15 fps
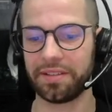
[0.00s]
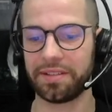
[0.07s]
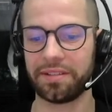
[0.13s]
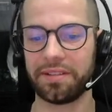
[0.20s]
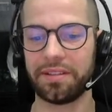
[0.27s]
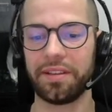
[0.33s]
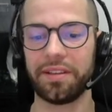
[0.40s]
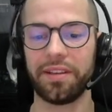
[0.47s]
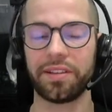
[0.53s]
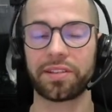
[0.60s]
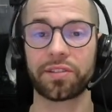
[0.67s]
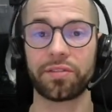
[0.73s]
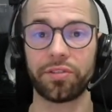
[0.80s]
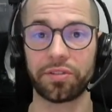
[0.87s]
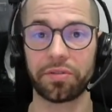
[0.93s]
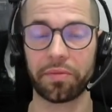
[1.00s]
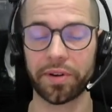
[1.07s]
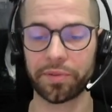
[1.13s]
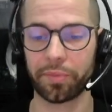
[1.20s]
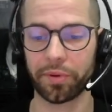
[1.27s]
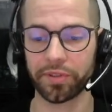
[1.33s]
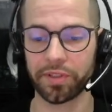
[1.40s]
is the extrusion
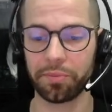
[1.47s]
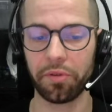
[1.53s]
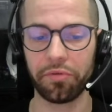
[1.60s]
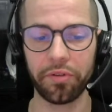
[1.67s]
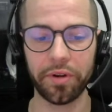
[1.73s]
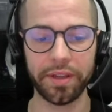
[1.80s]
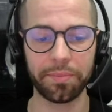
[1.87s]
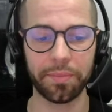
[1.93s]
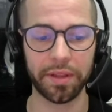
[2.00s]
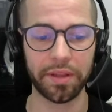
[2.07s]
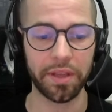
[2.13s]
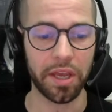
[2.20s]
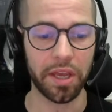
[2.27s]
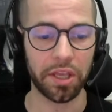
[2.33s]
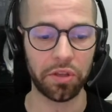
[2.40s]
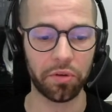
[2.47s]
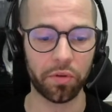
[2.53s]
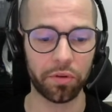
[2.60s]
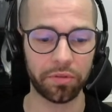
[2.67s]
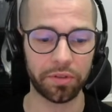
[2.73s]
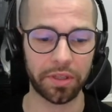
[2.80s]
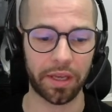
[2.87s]
responsible for it, but
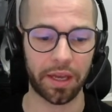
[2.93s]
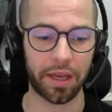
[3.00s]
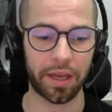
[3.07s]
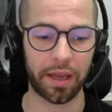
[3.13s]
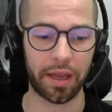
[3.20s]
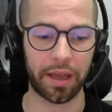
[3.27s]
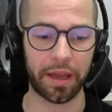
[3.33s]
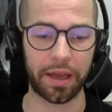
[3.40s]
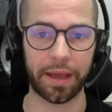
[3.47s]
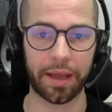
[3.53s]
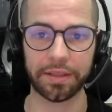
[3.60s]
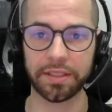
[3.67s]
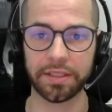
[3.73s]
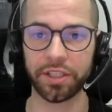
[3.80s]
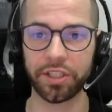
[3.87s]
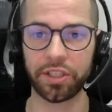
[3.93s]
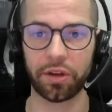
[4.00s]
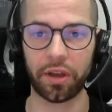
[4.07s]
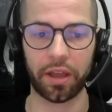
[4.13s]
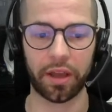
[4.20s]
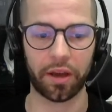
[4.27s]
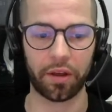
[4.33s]
you could
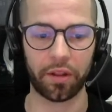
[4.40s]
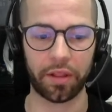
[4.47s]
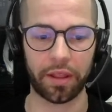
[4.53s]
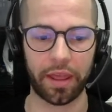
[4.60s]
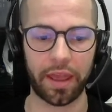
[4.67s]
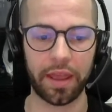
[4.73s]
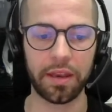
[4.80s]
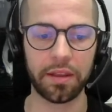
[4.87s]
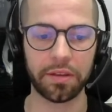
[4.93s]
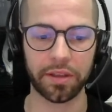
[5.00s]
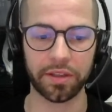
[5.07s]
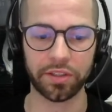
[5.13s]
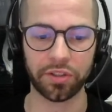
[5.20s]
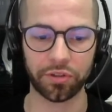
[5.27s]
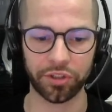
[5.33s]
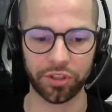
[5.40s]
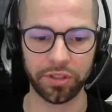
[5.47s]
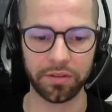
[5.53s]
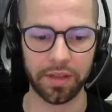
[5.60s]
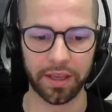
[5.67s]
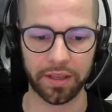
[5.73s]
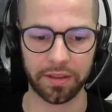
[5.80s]
search on any
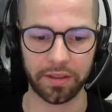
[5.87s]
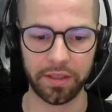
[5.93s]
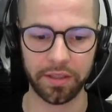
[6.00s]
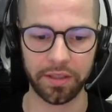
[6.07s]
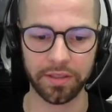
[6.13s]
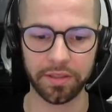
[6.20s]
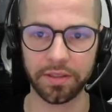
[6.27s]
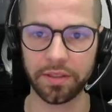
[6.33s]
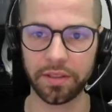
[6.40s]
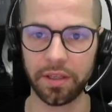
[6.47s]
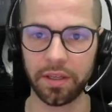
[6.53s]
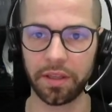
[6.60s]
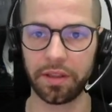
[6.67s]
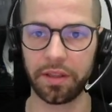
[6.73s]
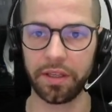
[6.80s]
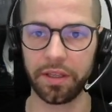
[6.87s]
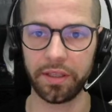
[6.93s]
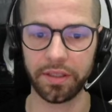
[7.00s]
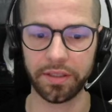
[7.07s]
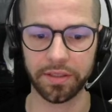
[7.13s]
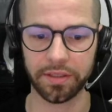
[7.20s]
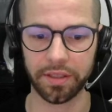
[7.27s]
extrusion like this,
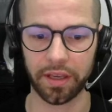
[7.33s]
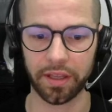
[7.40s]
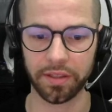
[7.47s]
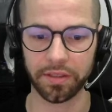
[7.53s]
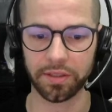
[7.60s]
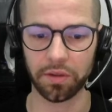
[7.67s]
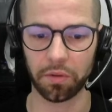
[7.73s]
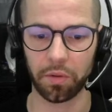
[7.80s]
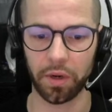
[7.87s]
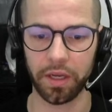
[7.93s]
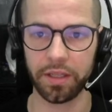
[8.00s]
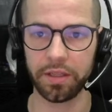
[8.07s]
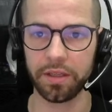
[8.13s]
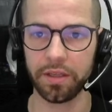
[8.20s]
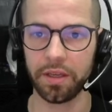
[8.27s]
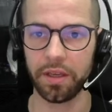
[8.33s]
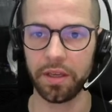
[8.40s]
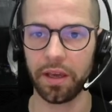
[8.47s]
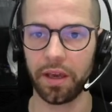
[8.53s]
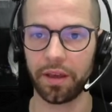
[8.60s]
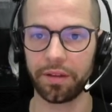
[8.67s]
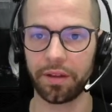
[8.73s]
and so on,
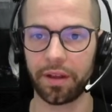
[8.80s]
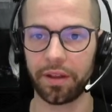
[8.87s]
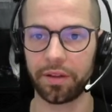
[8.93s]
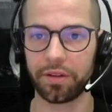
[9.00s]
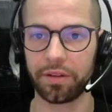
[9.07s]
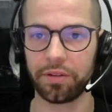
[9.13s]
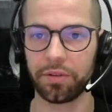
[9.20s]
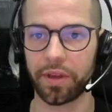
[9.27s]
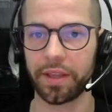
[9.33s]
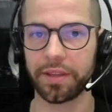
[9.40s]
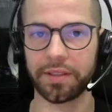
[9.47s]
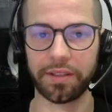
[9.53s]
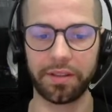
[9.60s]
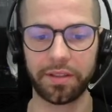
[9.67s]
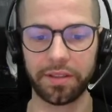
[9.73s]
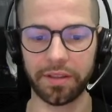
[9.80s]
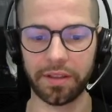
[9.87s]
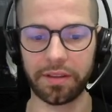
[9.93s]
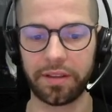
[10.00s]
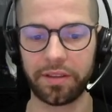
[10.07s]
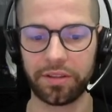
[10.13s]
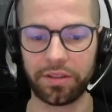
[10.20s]
and you can
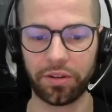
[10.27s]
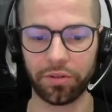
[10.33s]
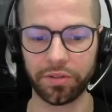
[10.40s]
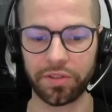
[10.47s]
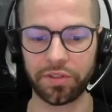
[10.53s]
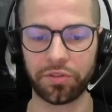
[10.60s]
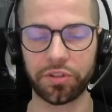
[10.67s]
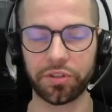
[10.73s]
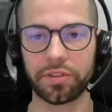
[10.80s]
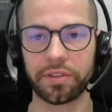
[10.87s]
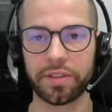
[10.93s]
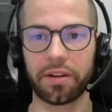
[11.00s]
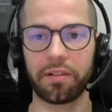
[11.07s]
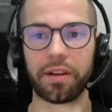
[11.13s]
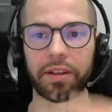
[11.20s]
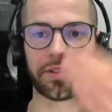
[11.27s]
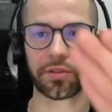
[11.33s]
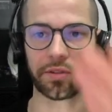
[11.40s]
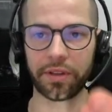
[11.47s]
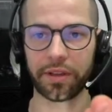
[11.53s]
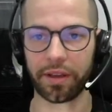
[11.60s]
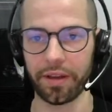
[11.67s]
see those extrusions are
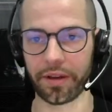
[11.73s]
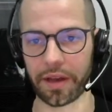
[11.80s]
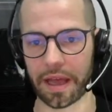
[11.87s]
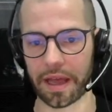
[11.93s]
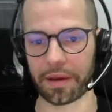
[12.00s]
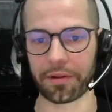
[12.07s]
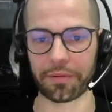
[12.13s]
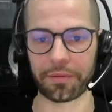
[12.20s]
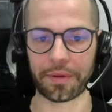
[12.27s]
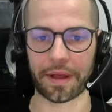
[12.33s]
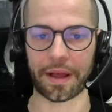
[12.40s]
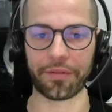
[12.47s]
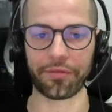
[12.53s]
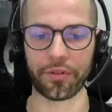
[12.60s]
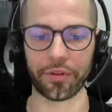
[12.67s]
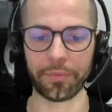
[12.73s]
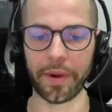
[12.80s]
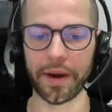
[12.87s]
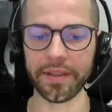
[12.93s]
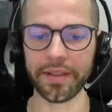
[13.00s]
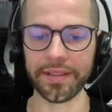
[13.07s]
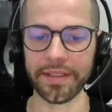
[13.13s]
related to the
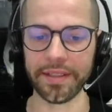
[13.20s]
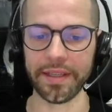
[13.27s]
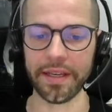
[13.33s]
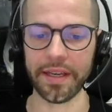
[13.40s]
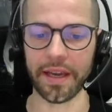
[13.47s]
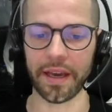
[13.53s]
front part.